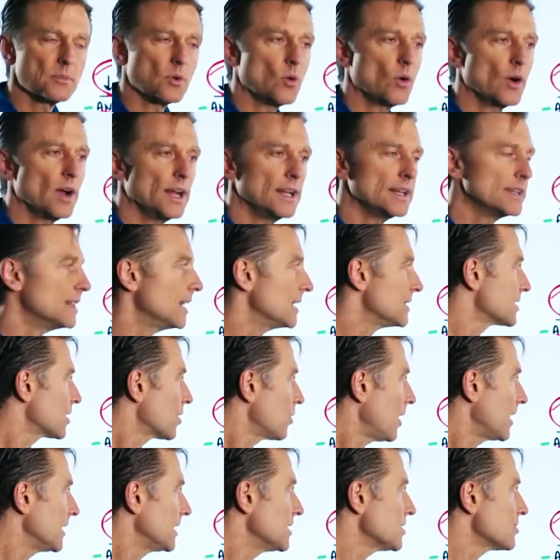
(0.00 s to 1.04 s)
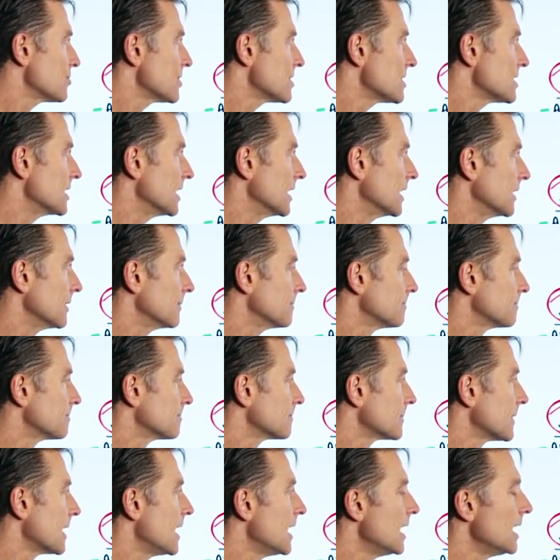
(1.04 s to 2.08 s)
point that's quite interesting.
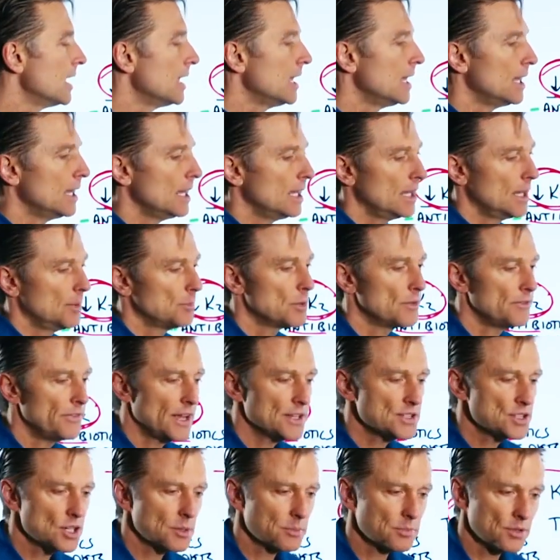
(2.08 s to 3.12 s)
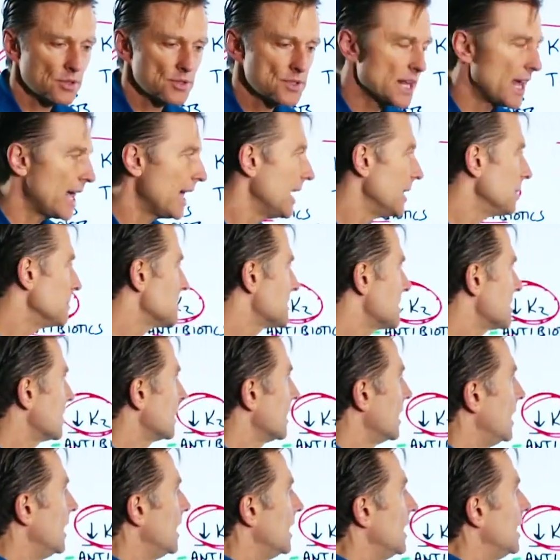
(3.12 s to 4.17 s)
Professor Bruce Ames
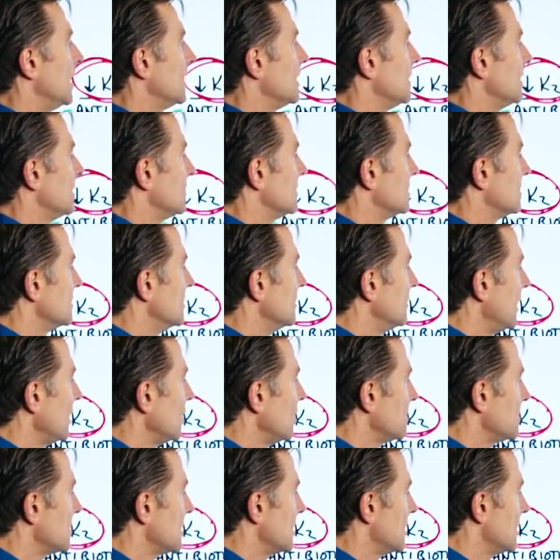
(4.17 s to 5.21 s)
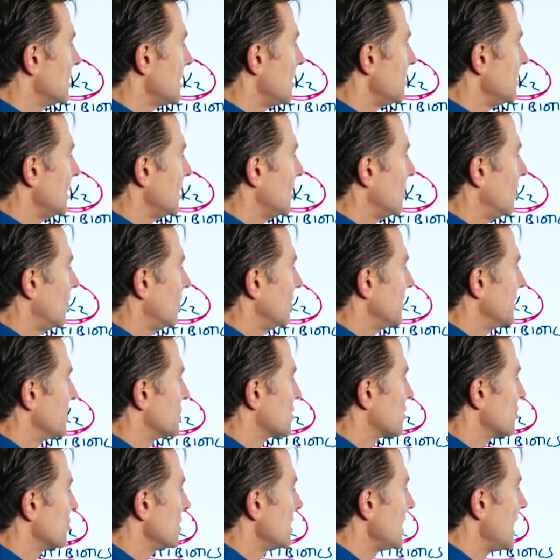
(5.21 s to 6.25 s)
developed something called the
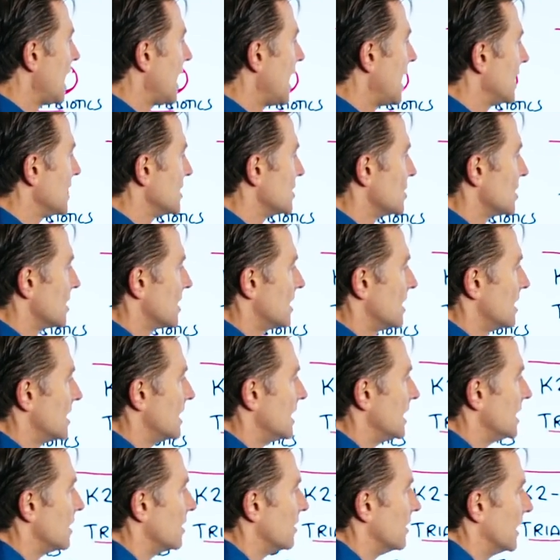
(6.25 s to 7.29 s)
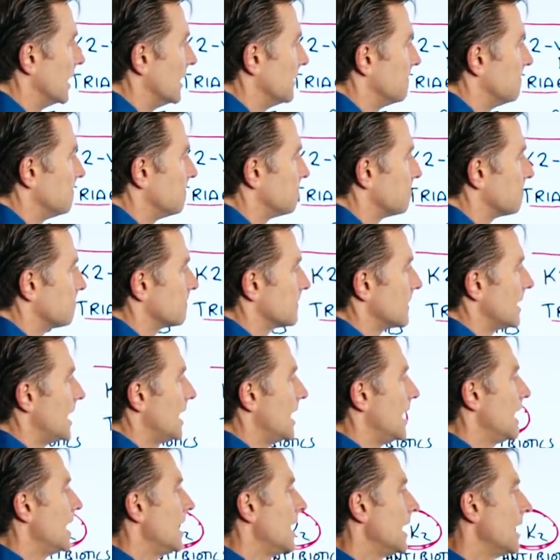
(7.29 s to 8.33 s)
triage theory.
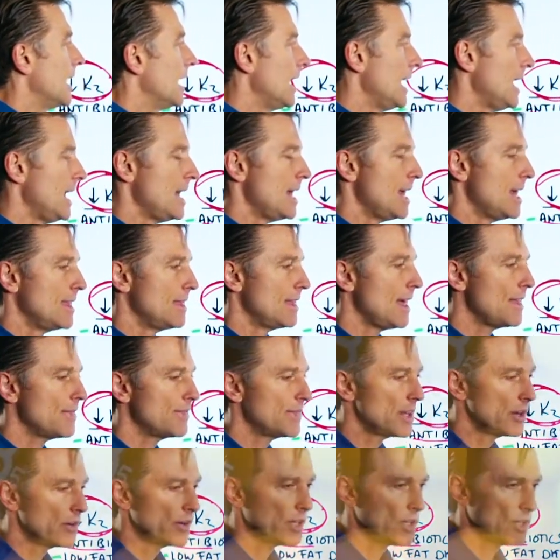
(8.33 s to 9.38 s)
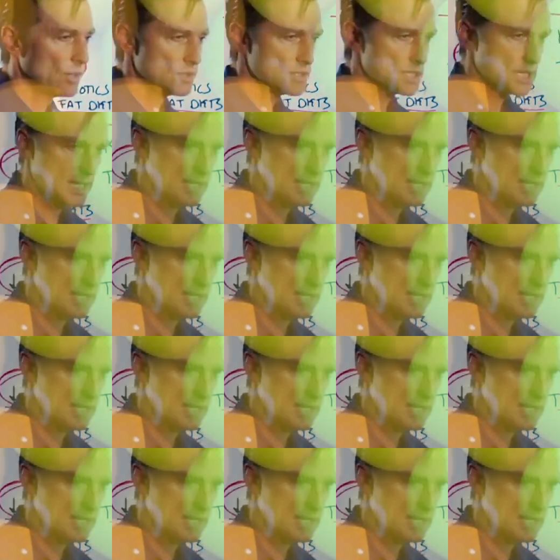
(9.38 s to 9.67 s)
And that theory goes